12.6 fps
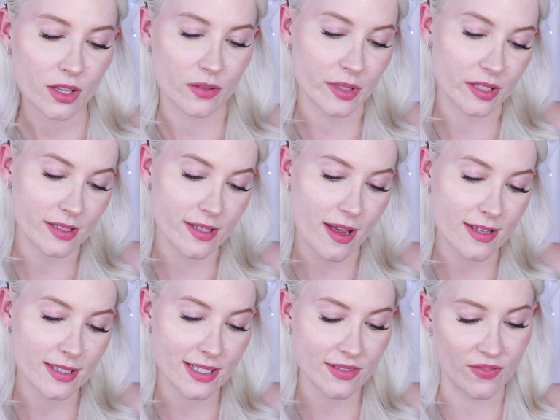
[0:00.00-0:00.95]
The real
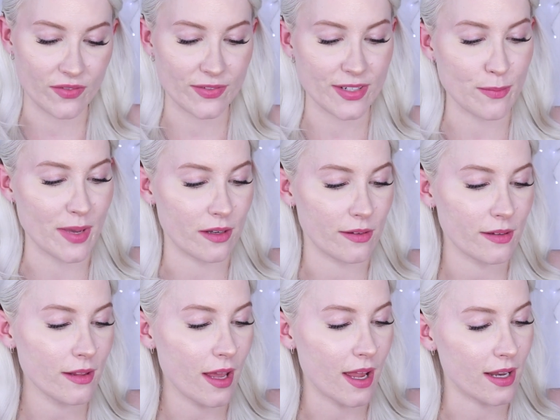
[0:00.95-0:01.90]
size is
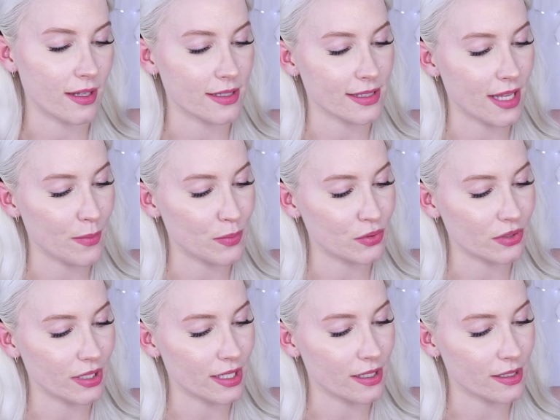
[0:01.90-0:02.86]
50ml and the
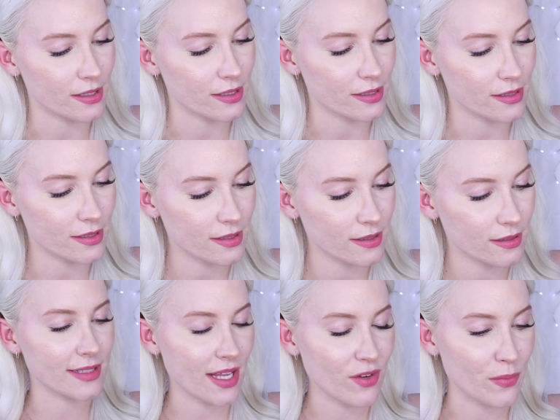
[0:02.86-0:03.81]
sample is
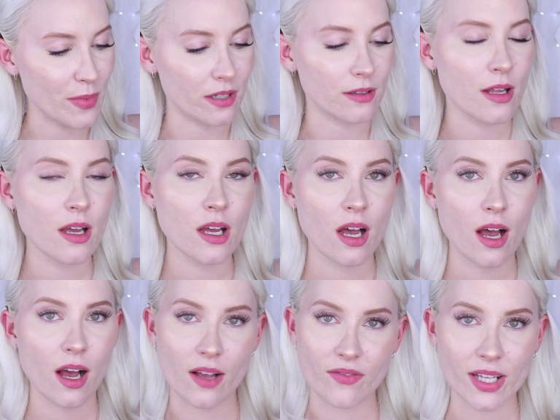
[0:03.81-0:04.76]
7ml.
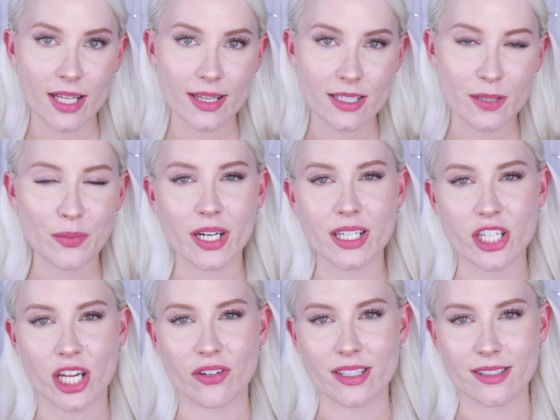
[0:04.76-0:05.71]
I feel like that's a pretty
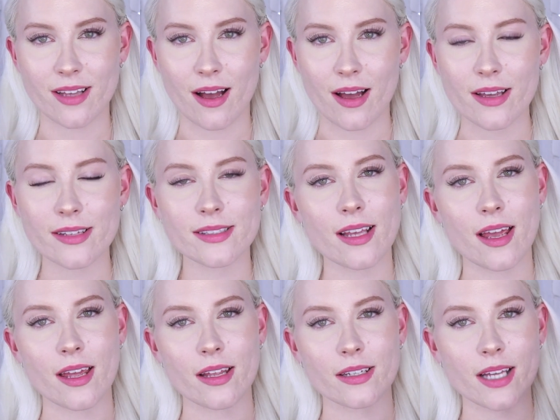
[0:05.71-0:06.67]
generous size
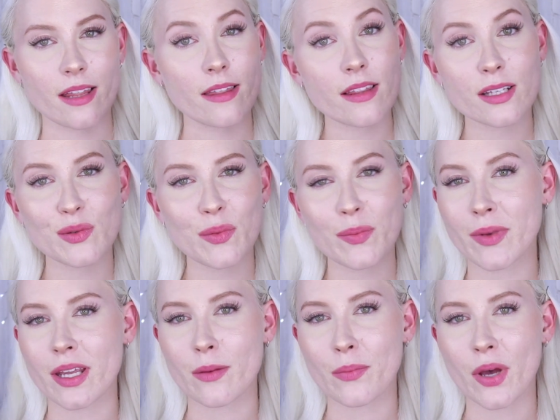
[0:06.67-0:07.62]
and I think this will
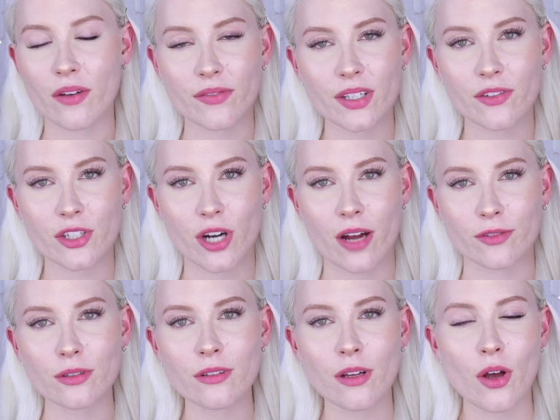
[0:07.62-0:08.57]
be perfect for
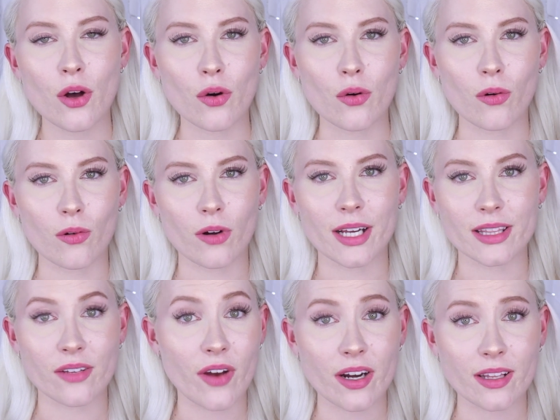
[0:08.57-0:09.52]
travel, or
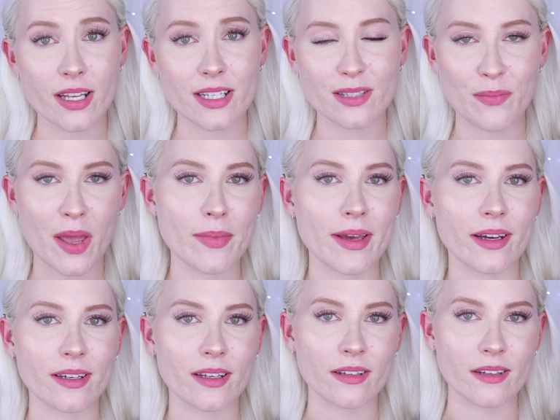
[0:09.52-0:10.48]
at the very least maybe
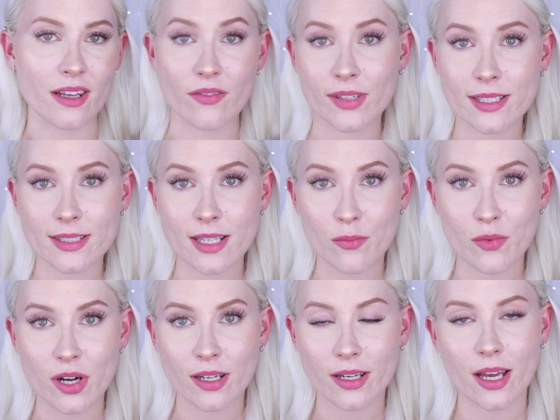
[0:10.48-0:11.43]
I can give it to
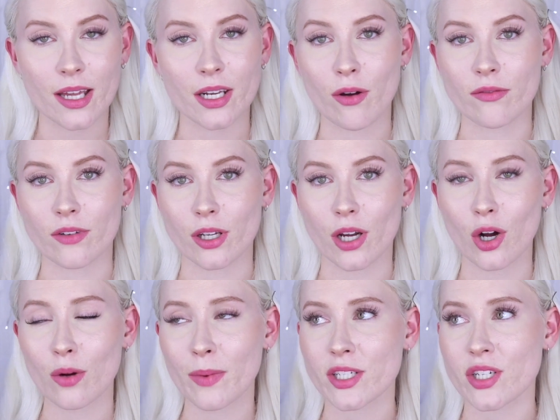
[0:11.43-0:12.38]
someone. I know I've got a
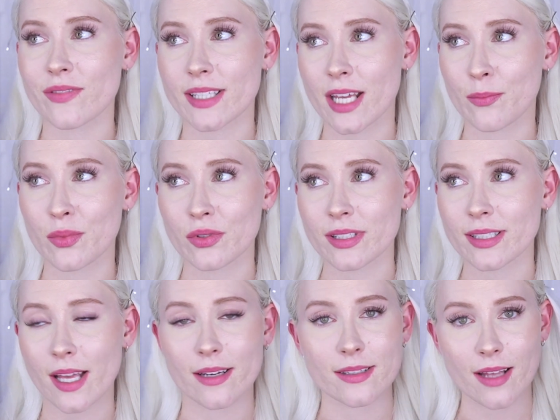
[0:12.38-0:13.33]
whole bunch of samples
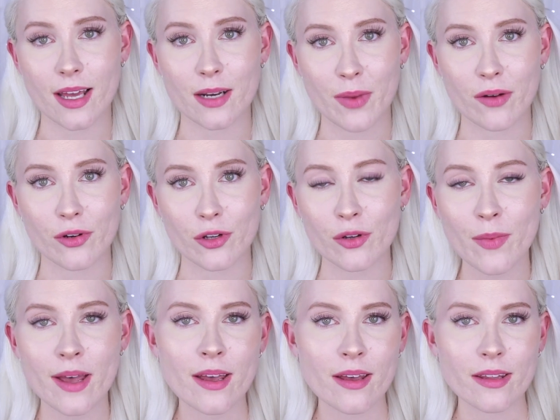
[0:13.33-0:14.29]
set aside in my
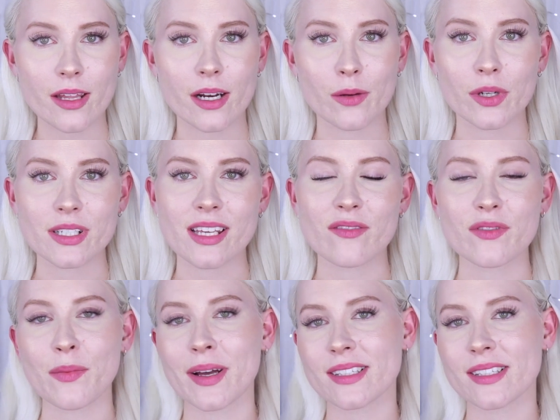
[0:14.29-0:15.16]
room that I want to give to